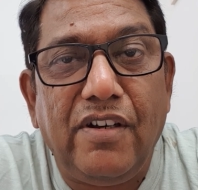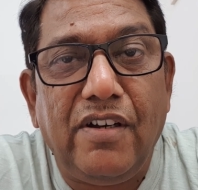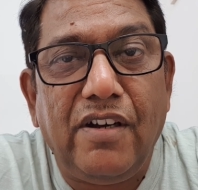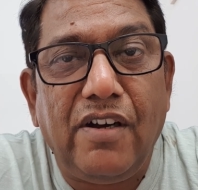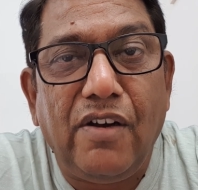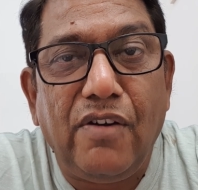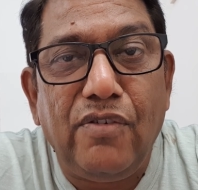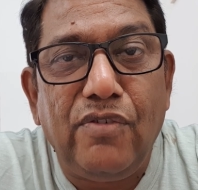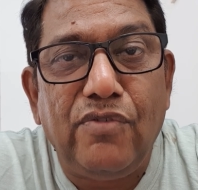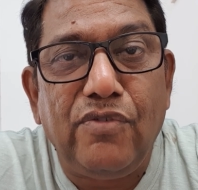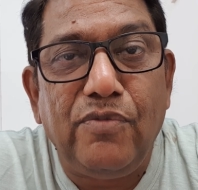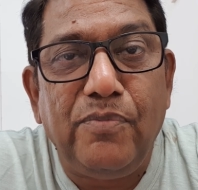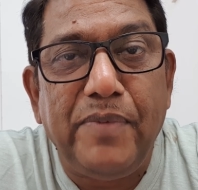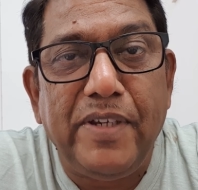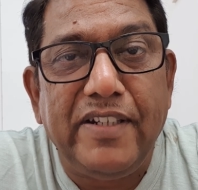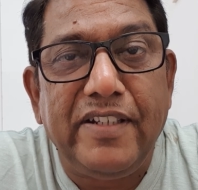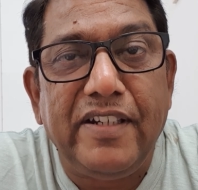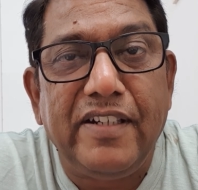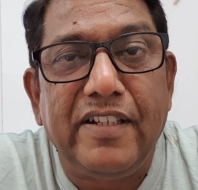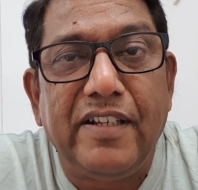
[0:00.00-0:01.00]
how to
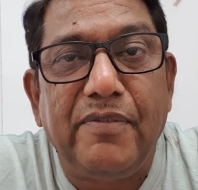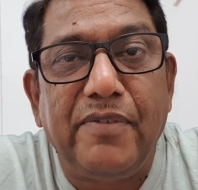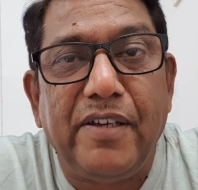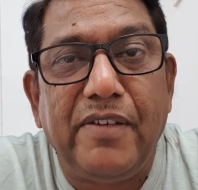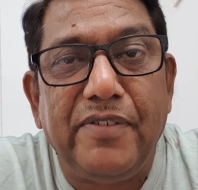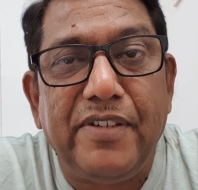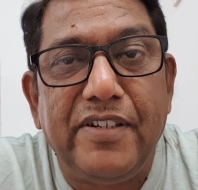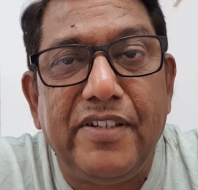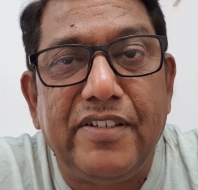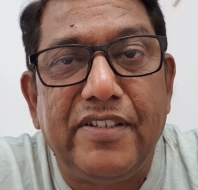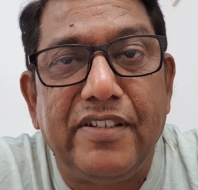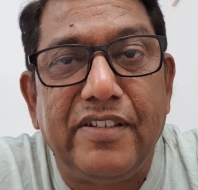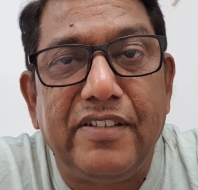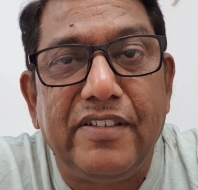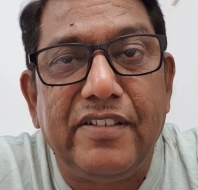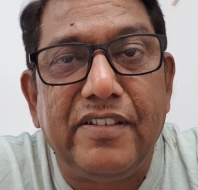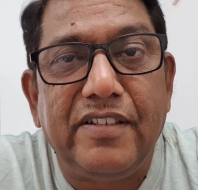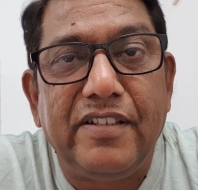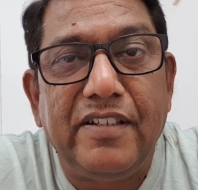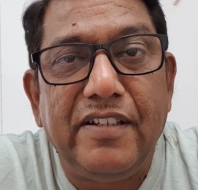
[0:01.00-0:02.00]
measure the
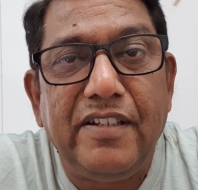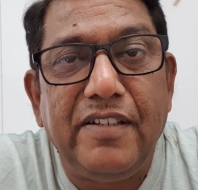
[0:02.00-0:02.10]
vibrations,